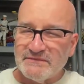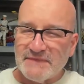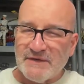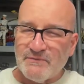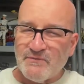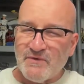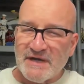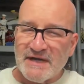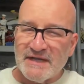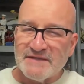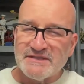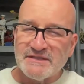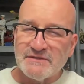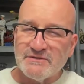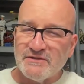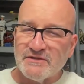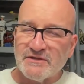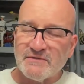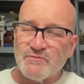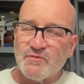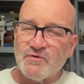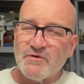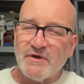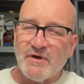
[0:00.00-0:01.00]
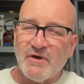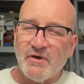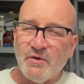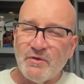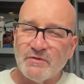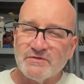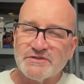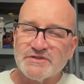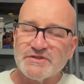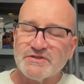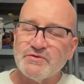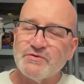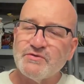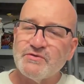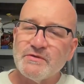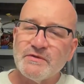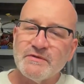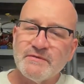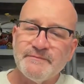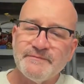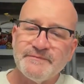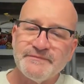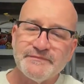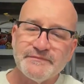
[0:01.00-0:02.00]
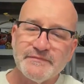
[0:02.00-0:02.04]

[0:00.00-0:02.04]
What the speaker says: I want it to look more old school.